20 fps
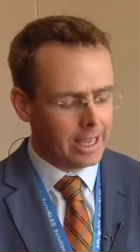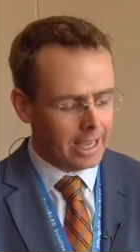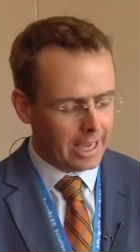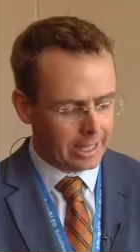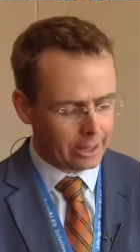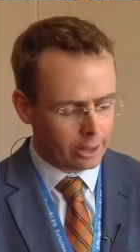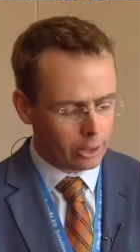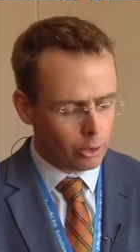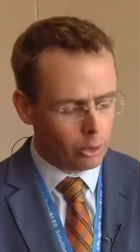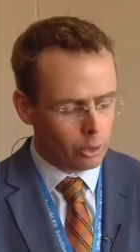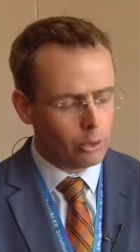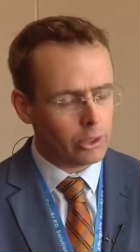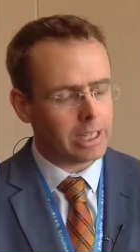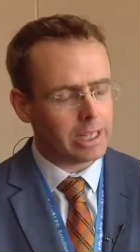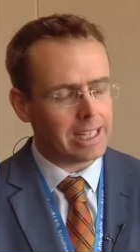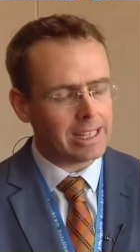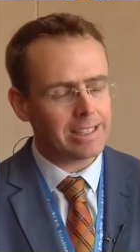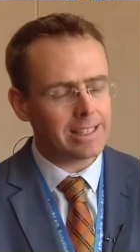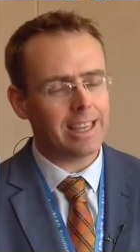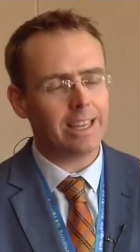And through
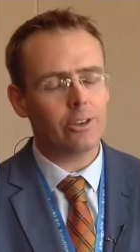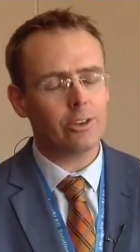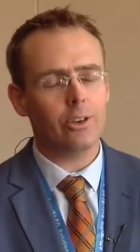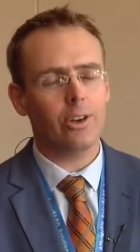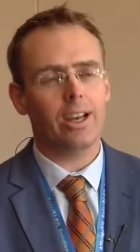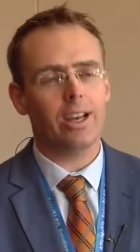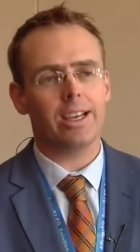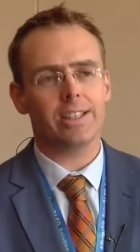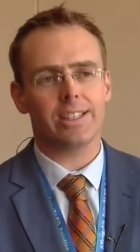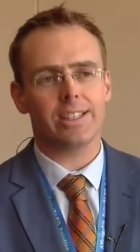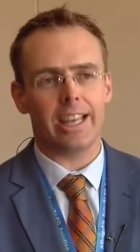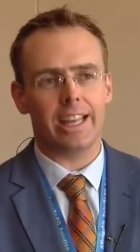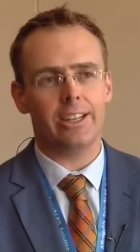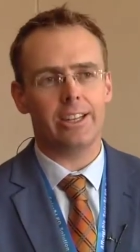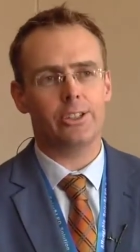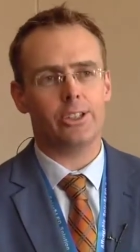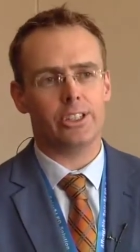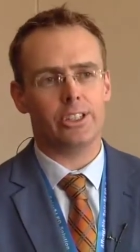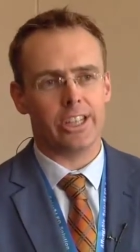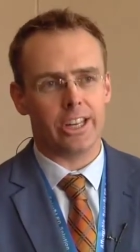decentralized
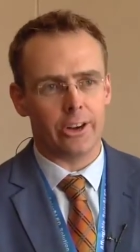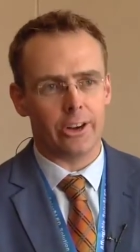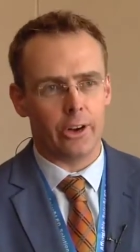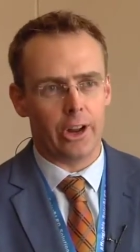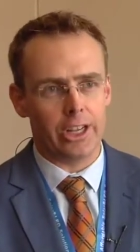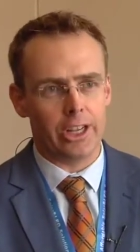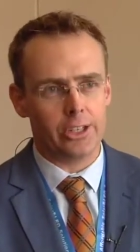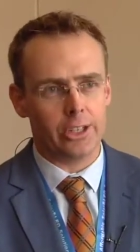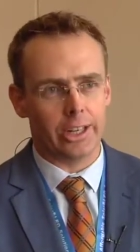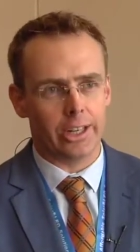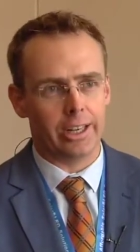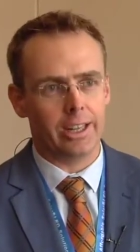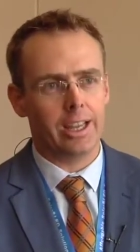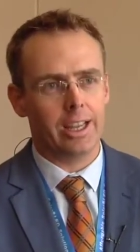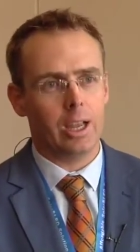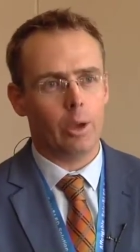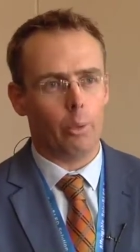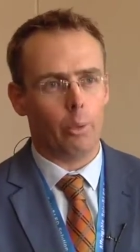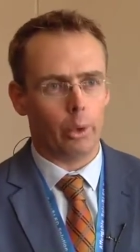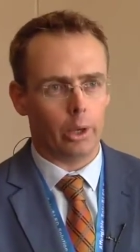energy generation,
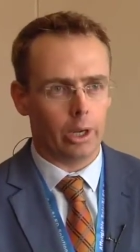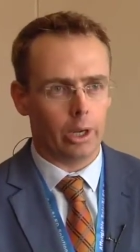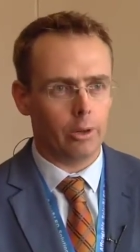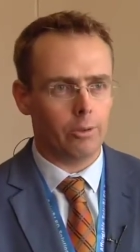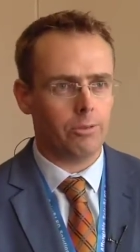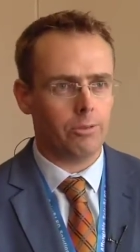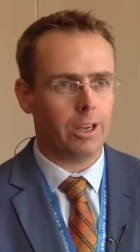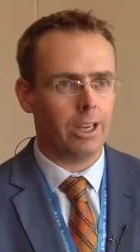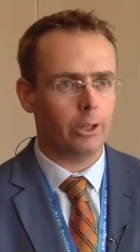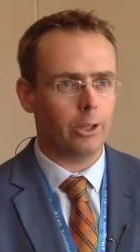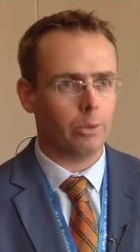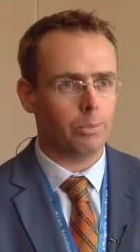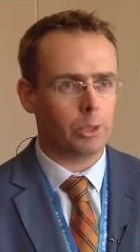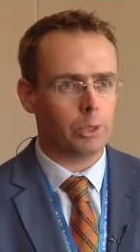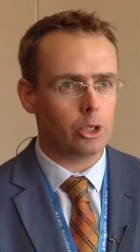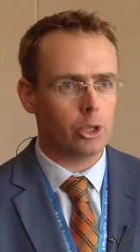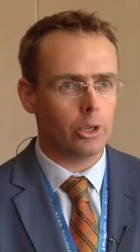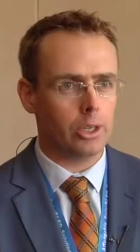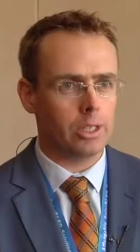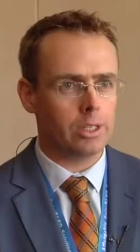we're going to find
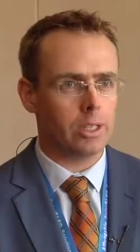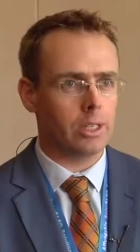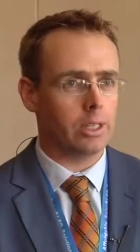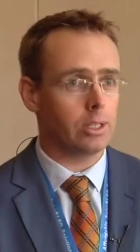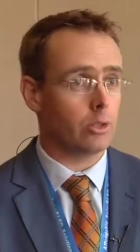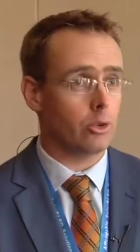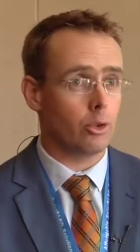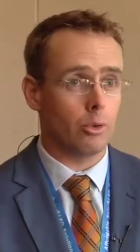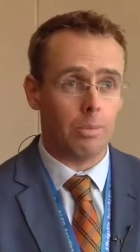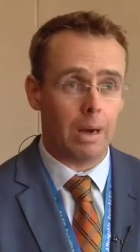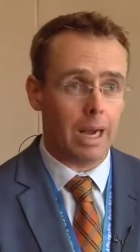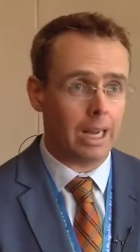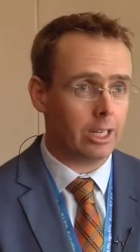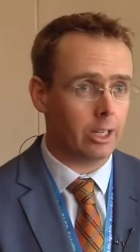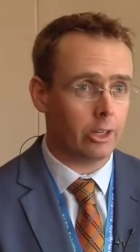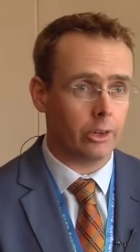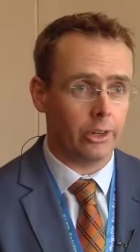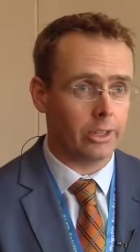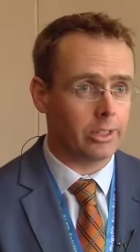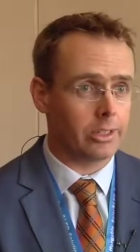opportunities through
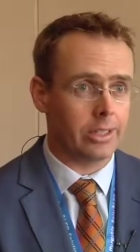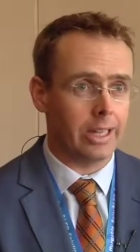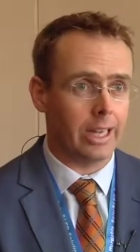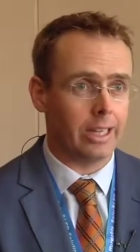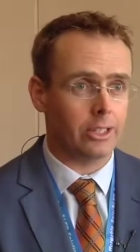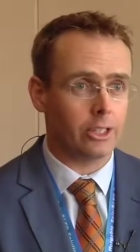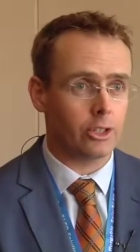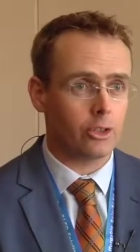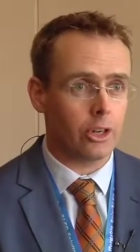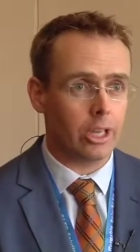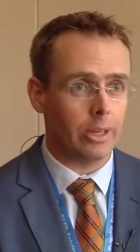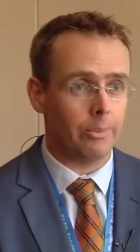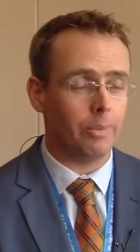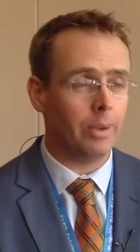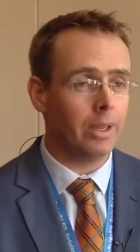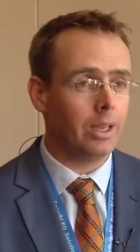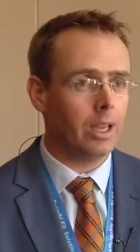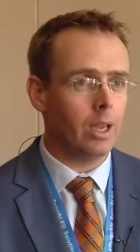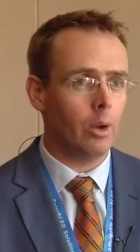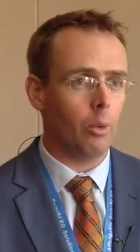microgrids downstream
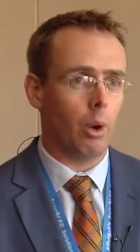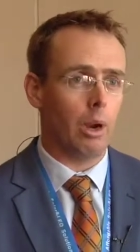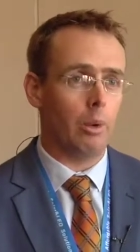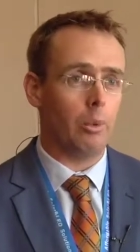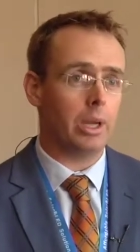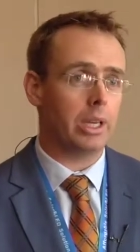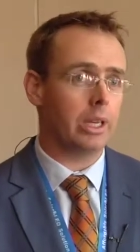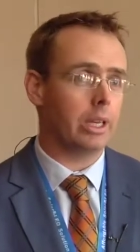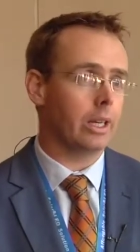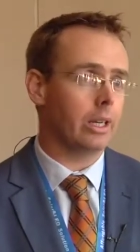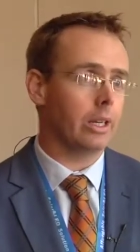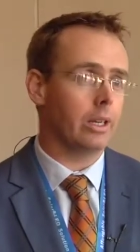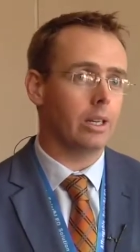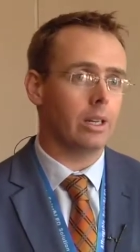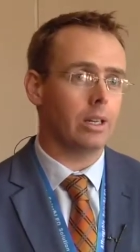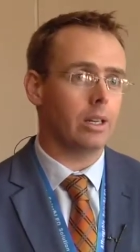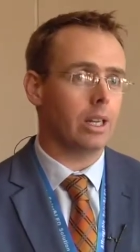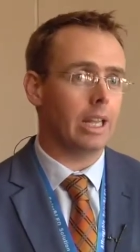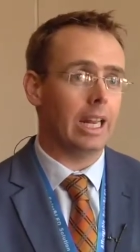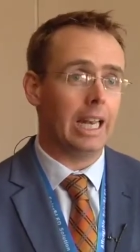where we
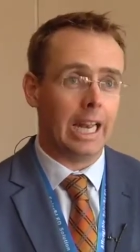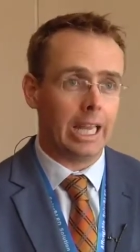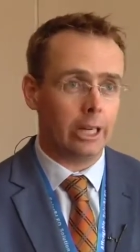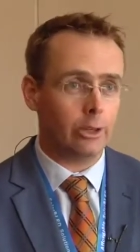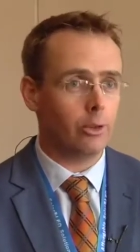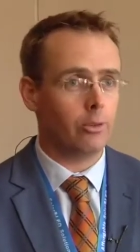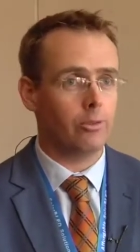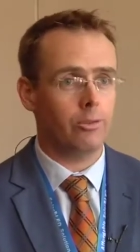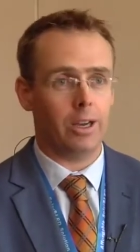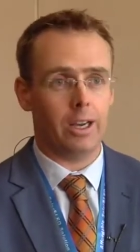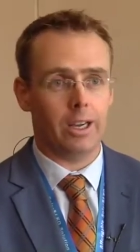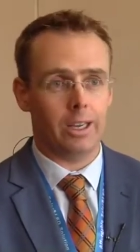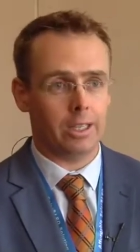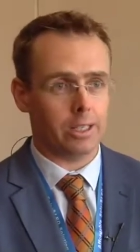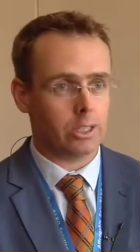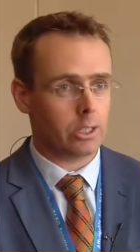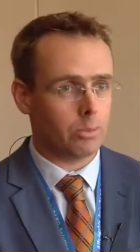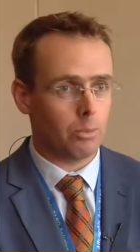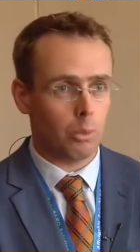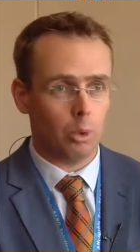can
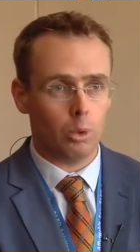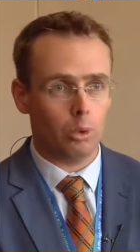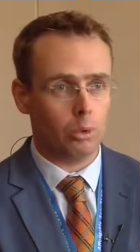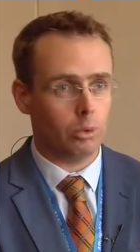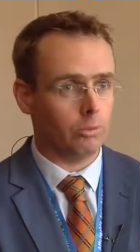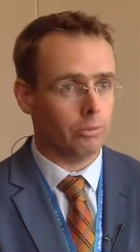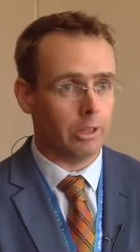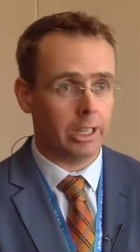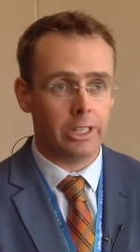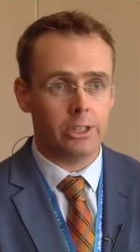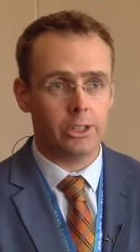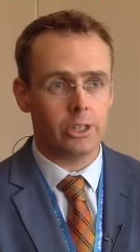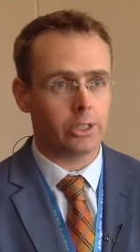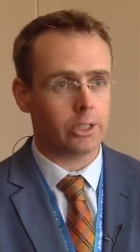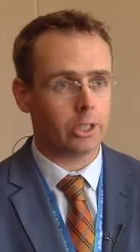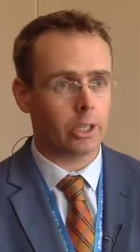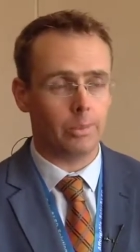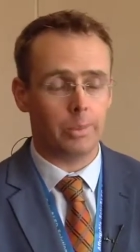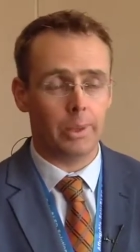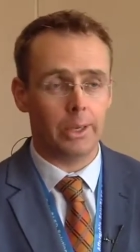electrify small
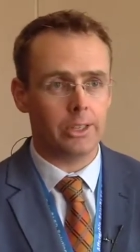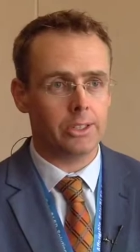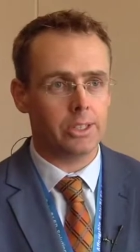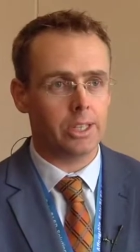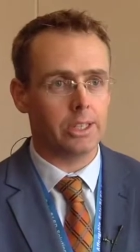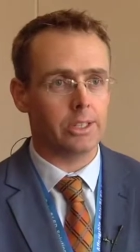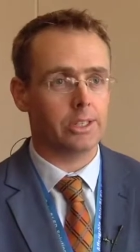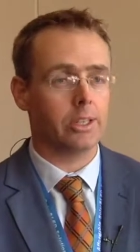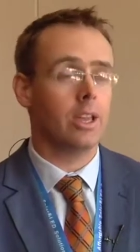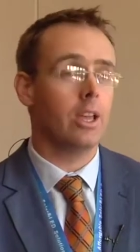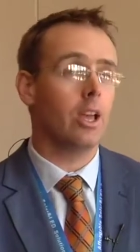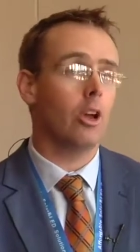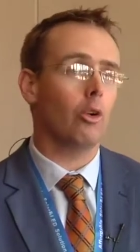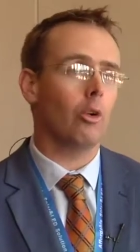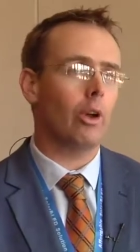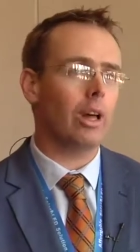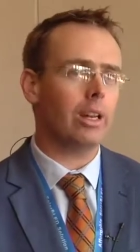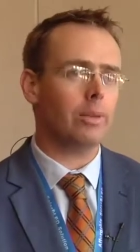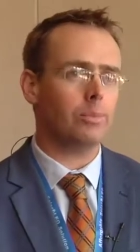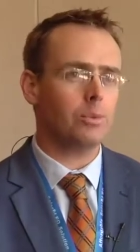villages, communities,
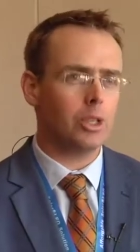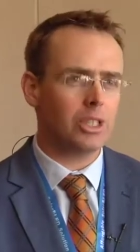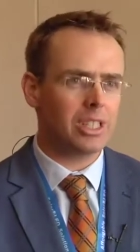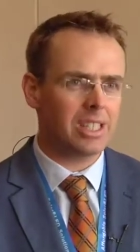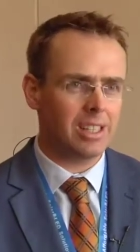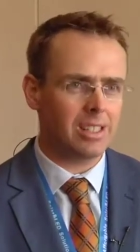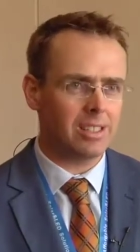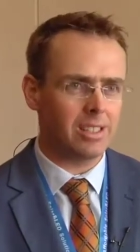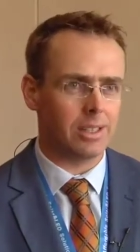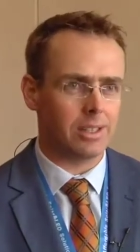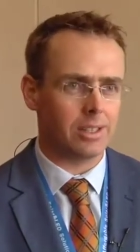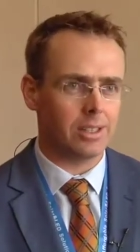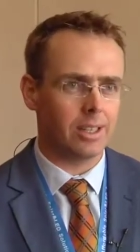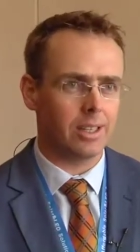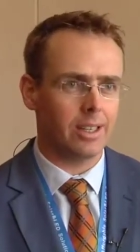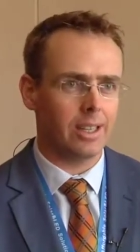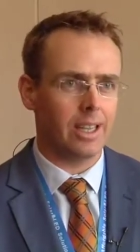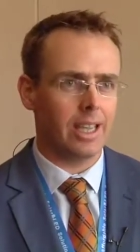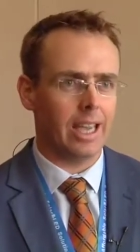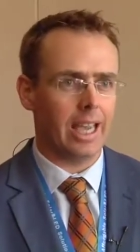right up to cities
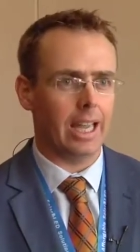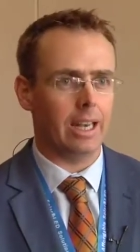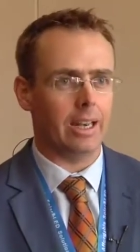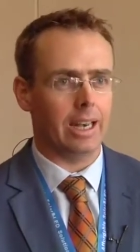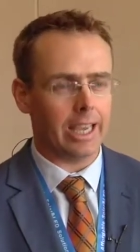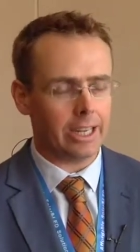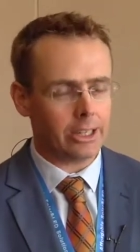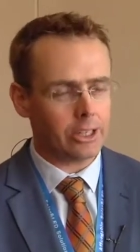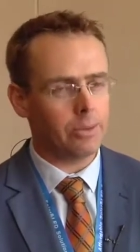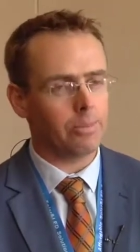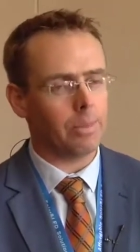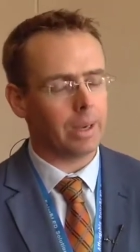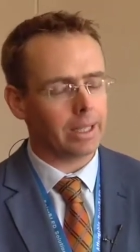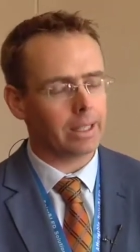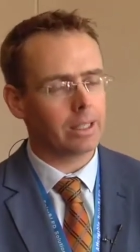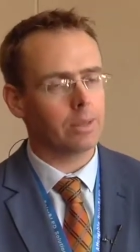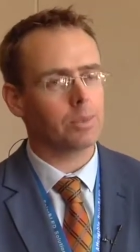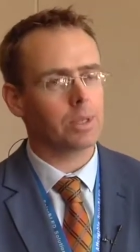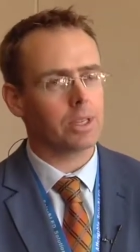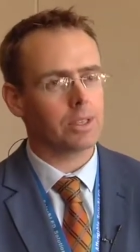and actually
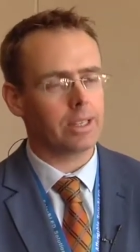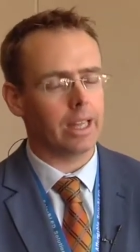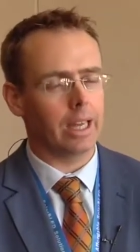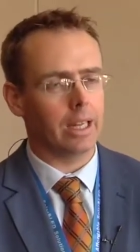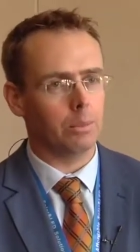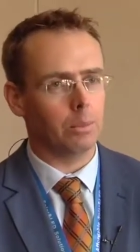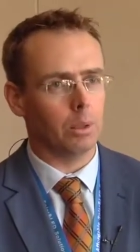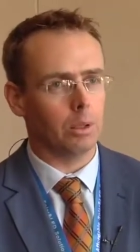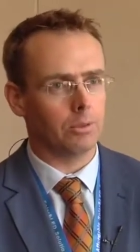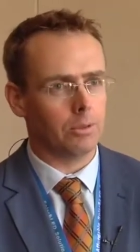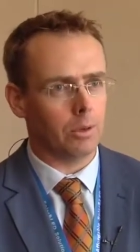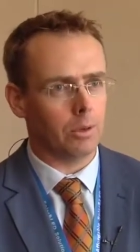make them sustainable